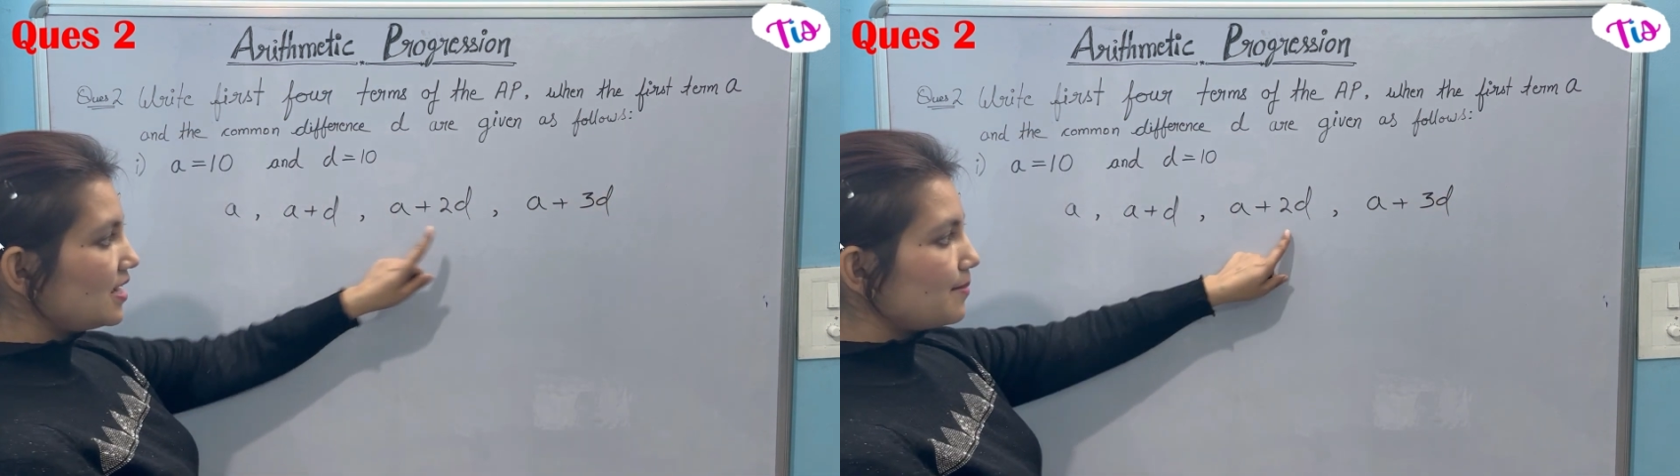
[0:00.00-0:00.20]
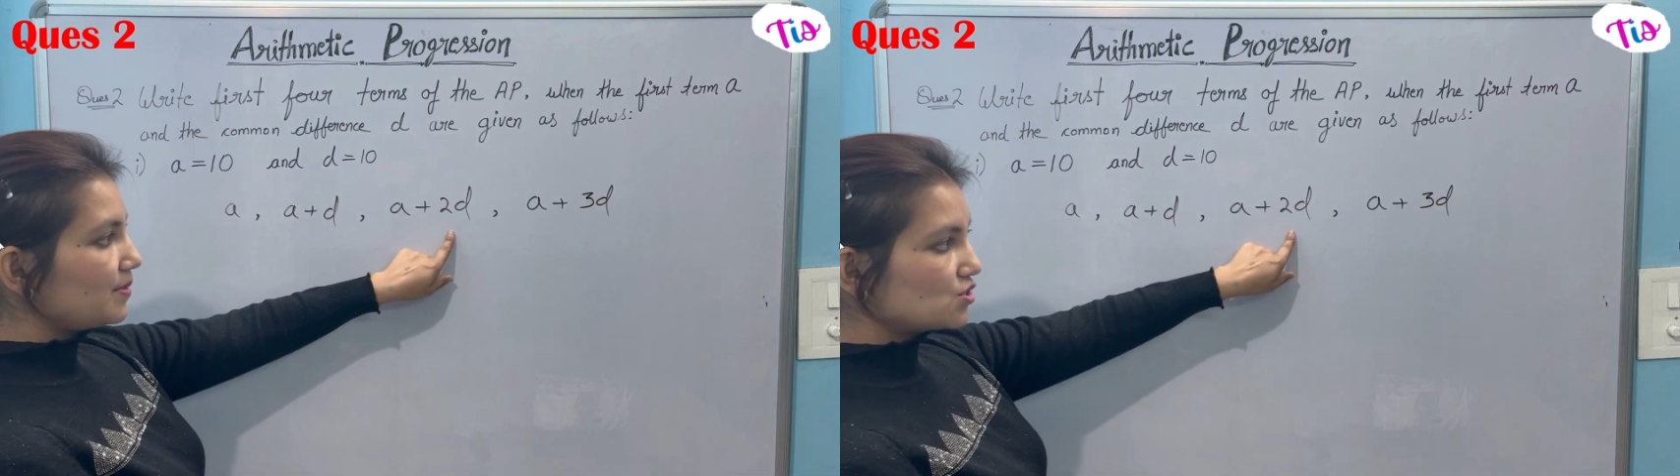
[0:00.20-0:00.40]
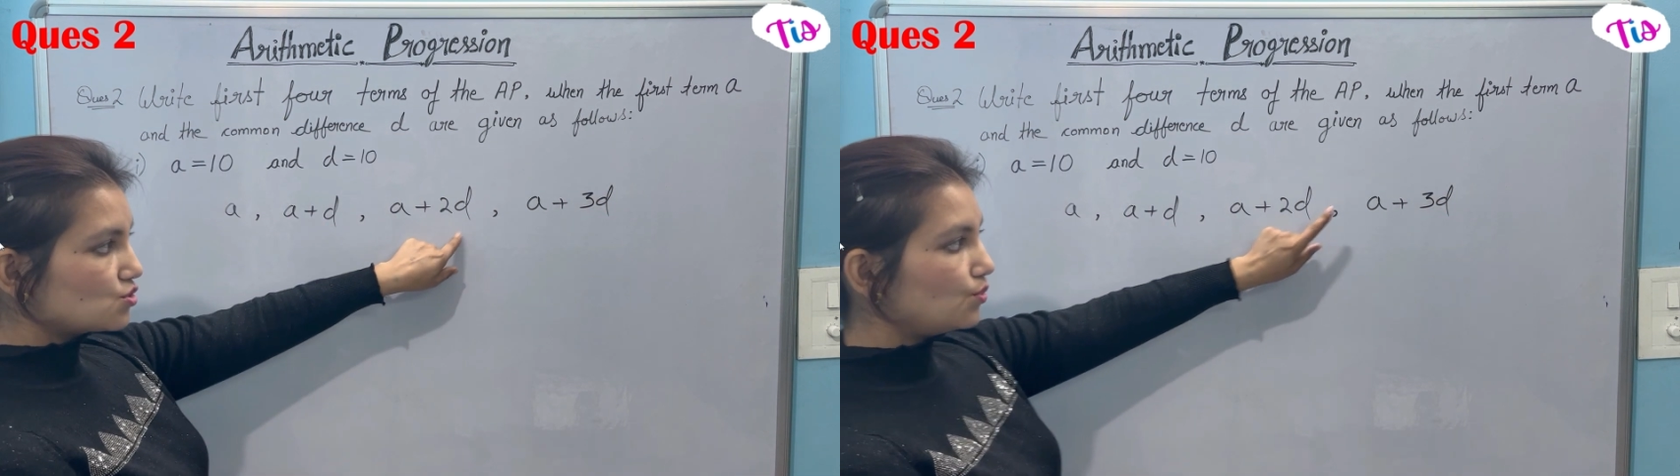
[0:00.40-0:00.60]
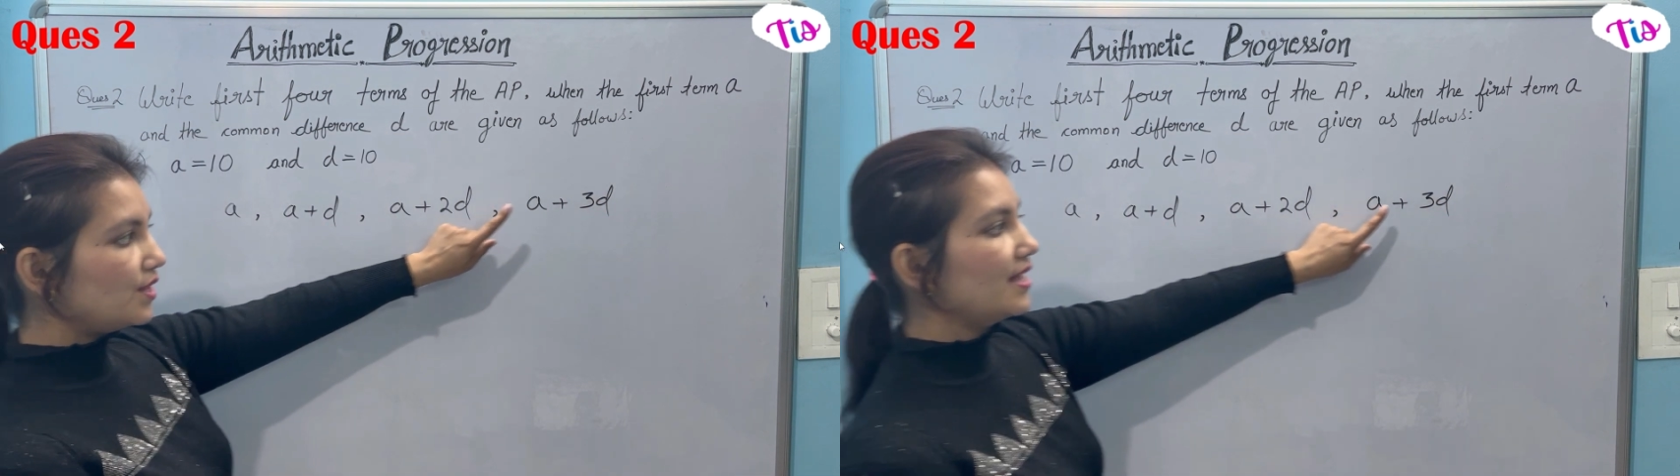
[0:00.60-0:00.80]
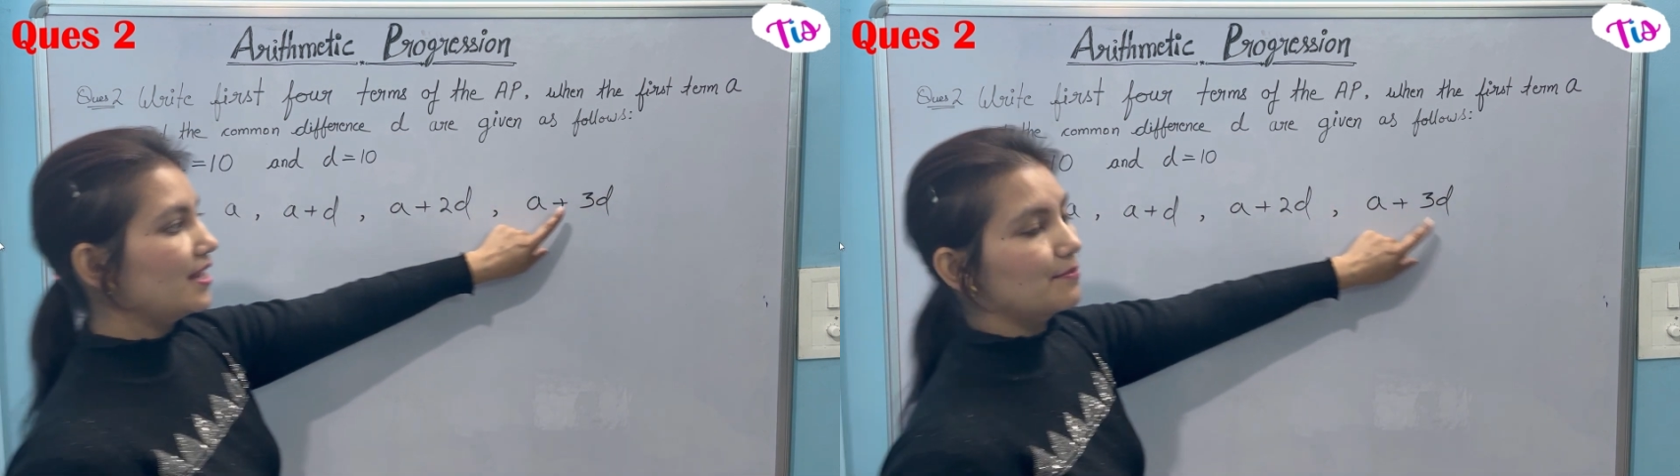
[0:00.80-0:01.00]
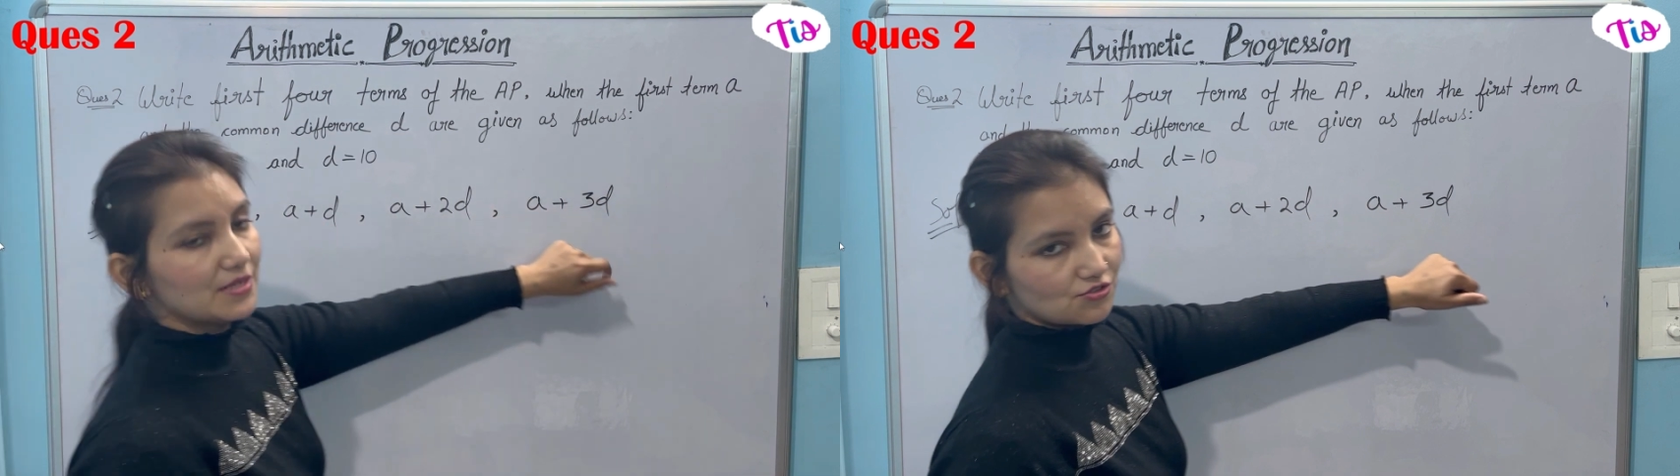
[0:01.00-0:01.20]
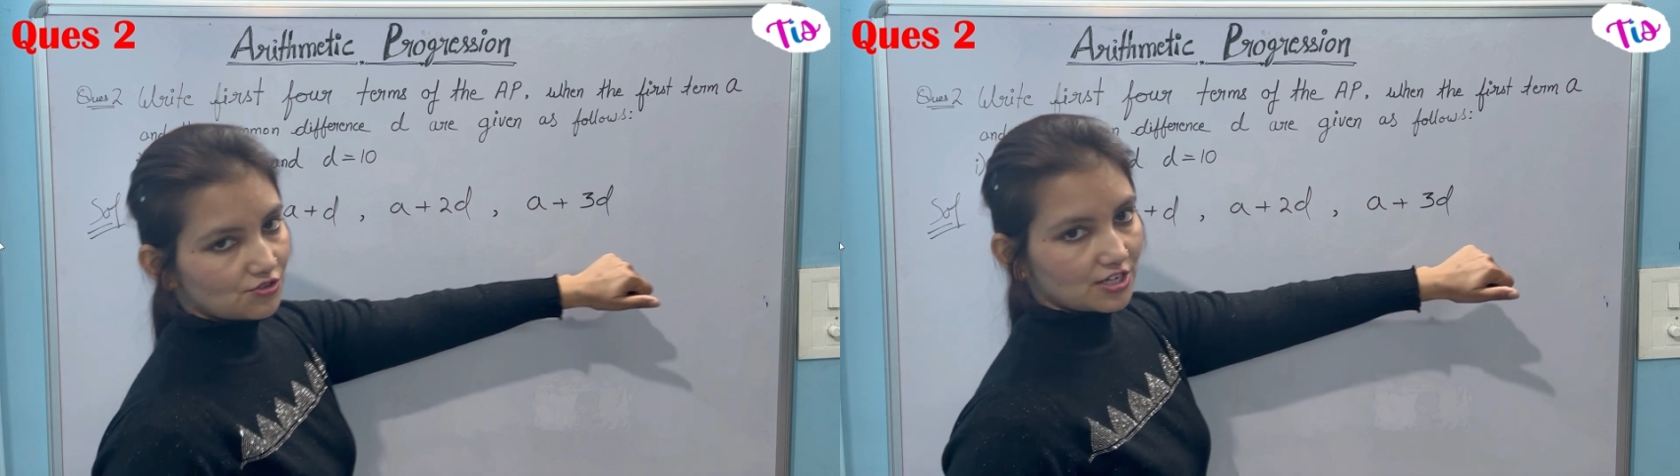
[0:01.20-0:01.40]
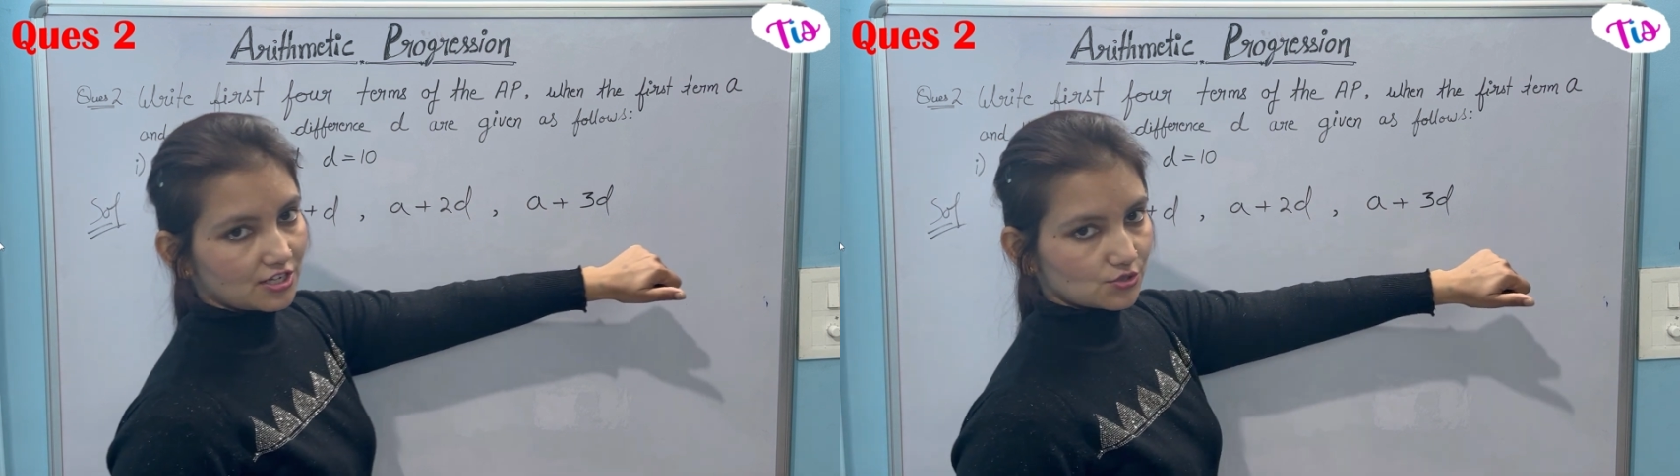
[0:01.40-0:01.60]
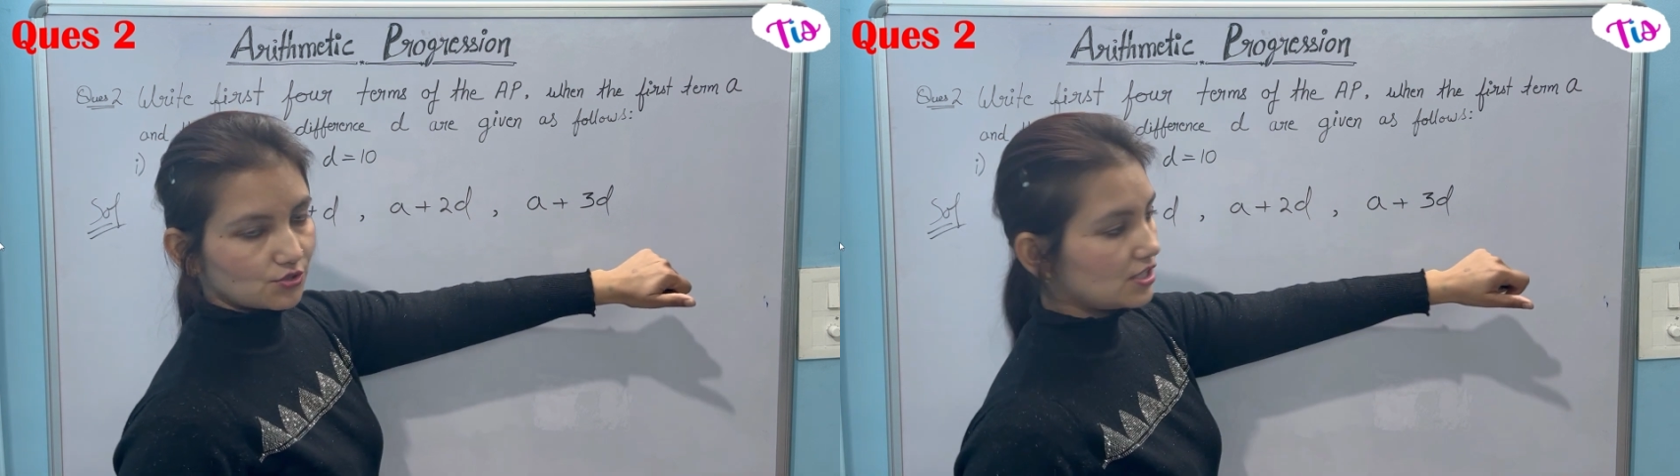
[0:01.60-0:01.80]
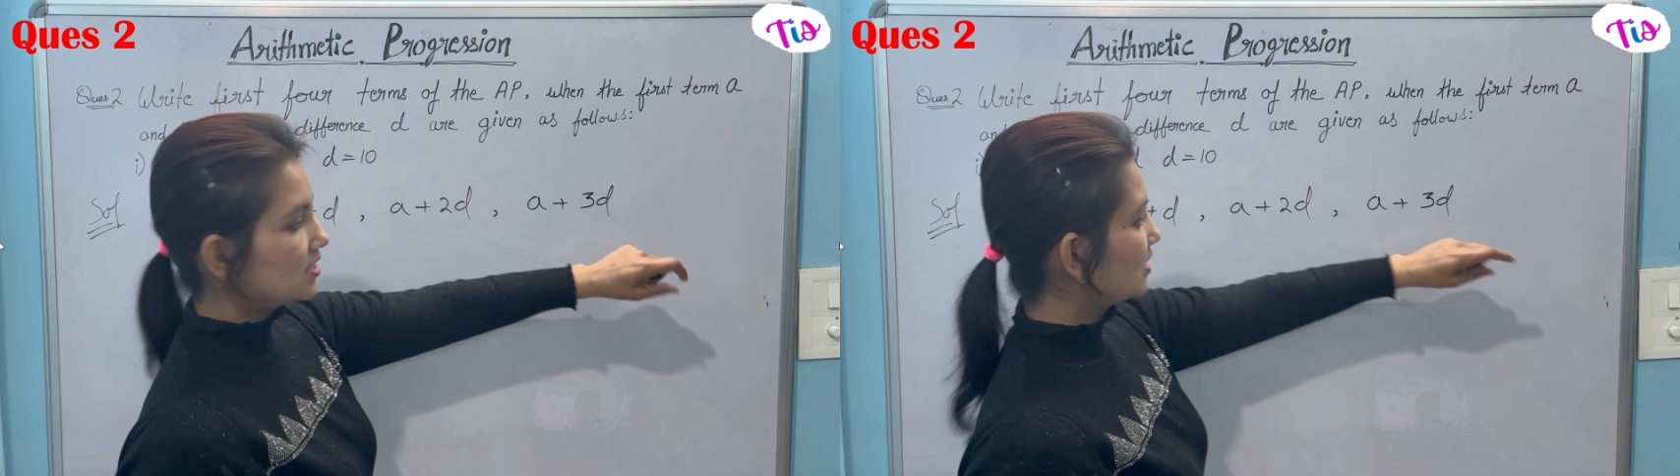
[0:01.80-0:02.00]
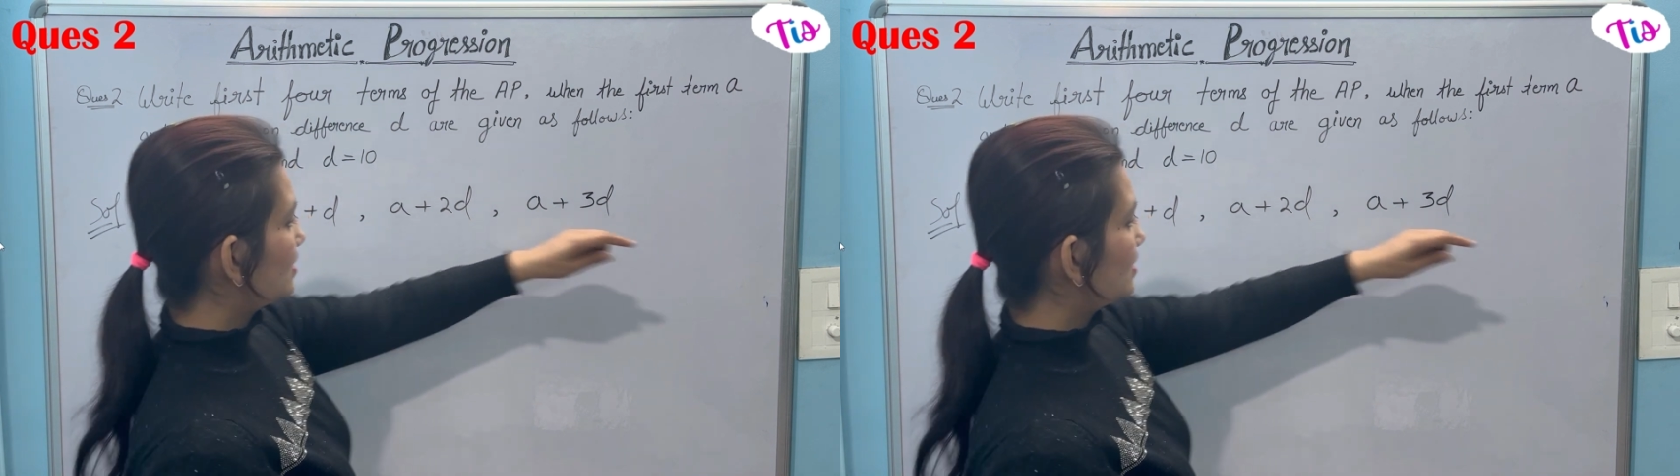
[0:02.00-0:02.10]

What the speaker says: A plus 2D and A plus 3D. So these are